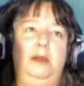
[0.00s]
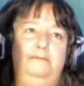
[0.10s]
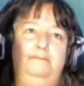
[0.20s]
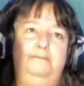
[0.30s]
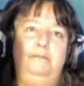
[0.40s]

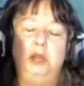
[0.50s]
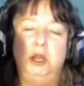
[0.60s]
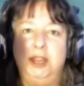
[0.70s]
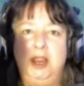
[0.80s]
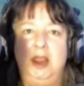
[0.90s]

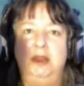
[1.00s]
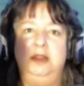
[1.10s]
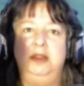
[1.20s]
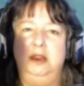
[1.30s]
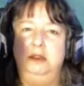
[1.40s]
looking at
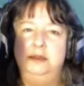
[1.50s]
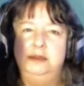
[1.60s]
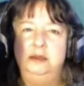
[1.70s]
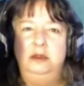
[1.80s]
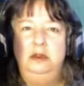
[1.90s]
things,
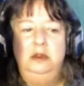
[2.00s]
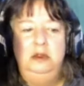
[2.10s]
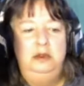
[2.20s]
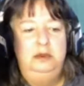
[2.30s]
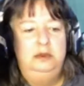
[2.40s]

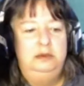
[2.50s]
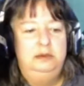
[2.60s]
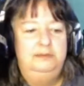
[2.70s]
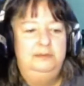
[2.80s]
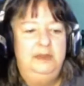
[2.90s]

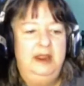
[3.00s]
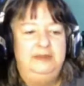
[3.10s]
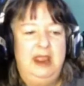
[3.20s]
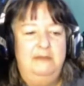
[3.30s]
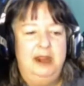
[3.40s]
if that
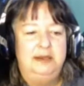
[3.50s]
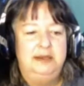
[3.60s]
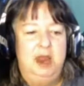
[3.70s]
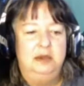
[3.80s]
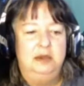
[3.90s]
makes
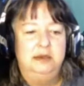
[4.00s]
sense.